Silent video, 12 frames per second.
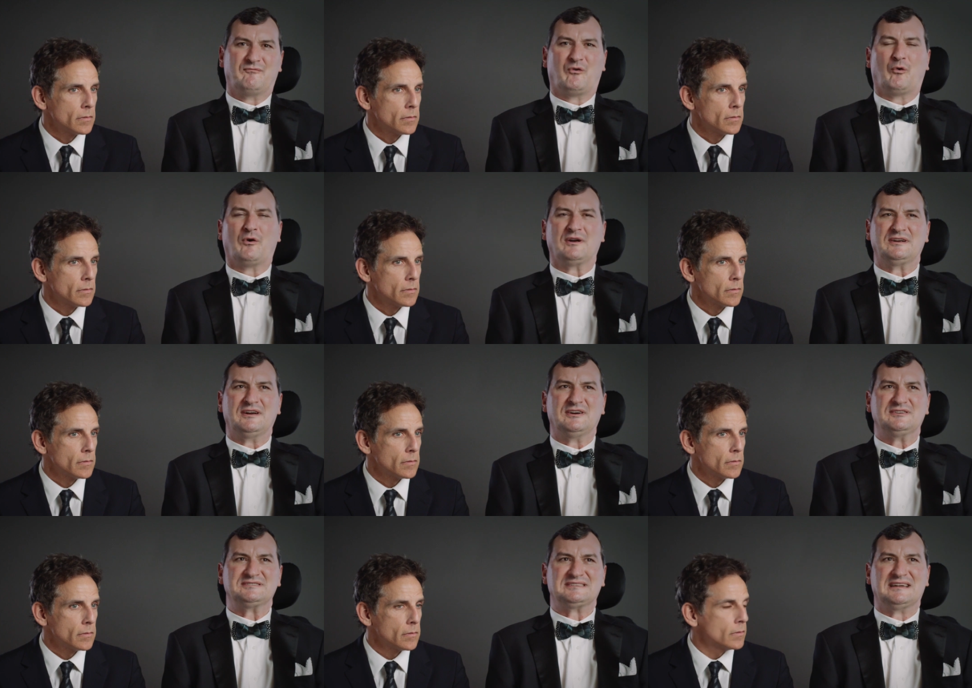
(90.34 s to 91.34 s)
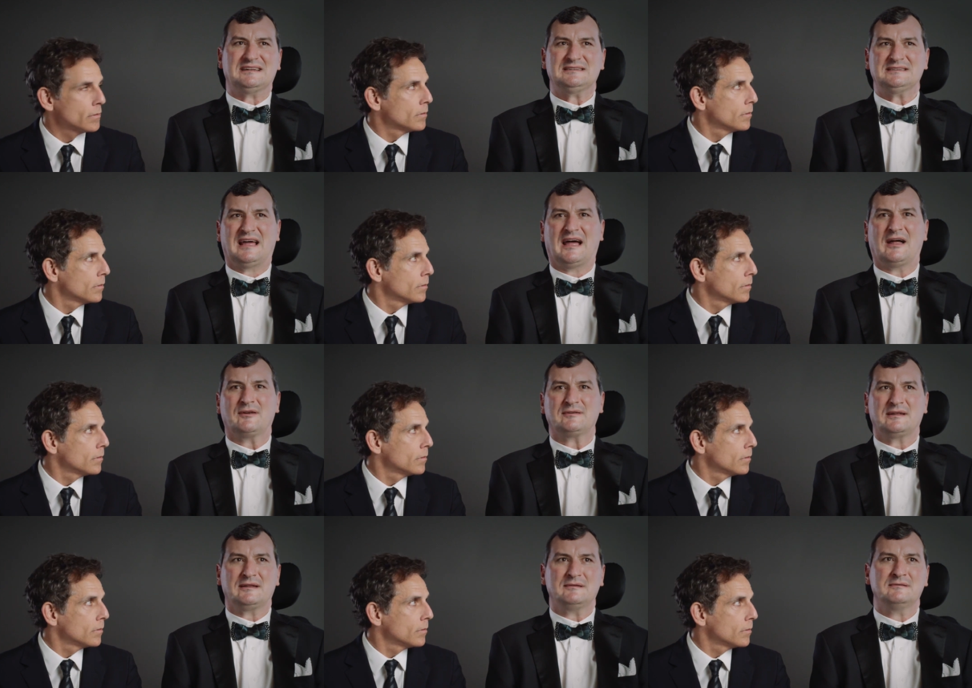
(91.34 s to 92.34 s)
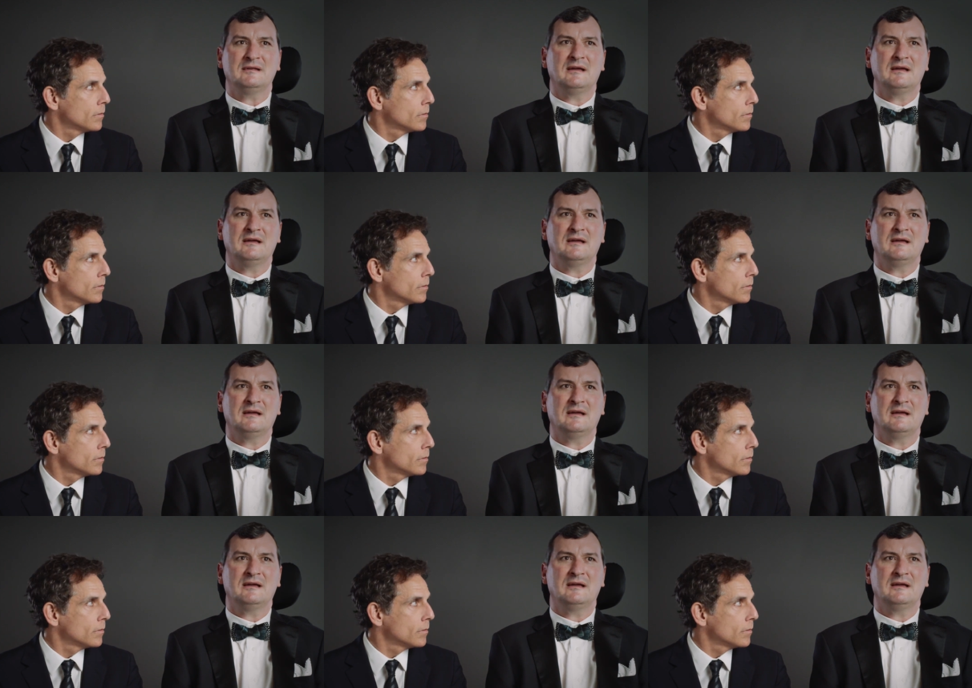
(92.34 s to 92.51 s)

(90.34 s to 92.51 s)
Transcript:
Speaker 1: Four years in now and